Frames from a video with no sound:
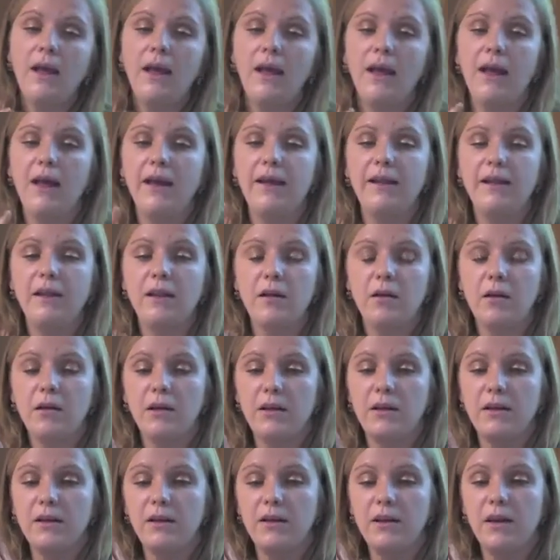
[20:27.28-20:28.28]
And
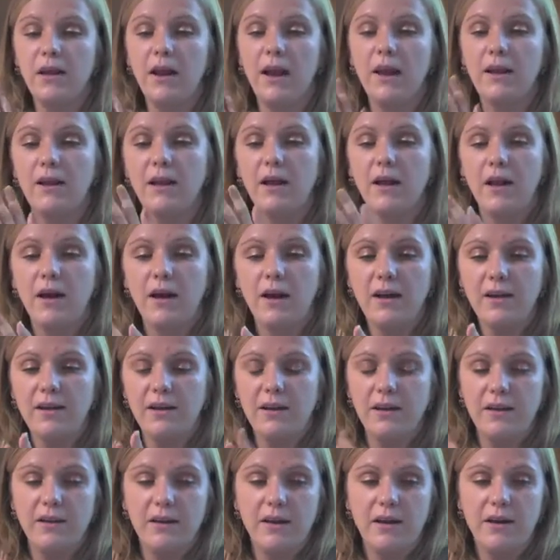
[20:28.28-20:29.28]

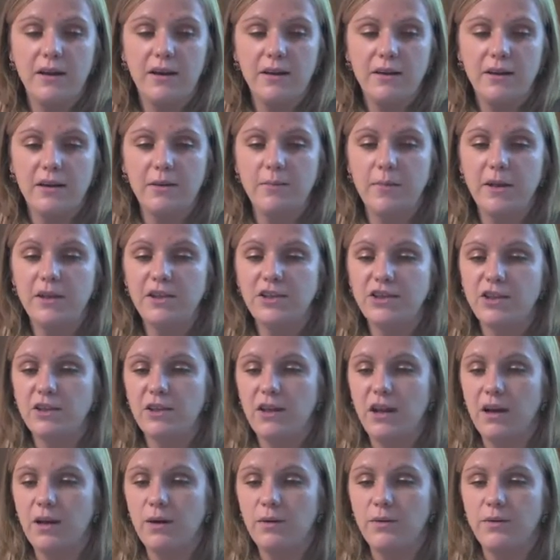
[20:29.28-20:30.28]
I can mention
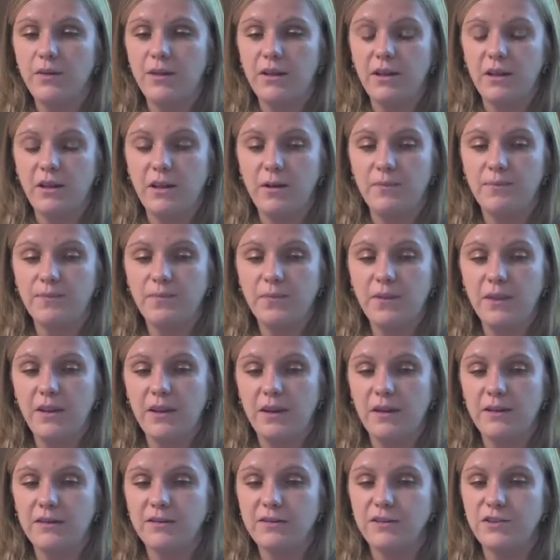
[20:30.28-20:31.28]
now
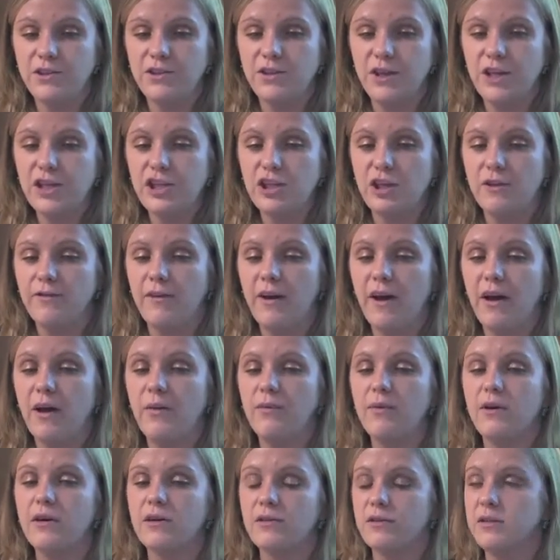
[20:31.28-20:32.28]
the situation of
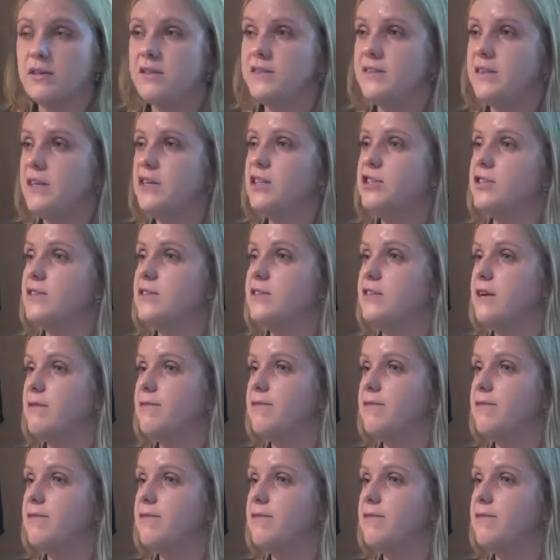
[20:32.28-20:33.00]
how our organizations are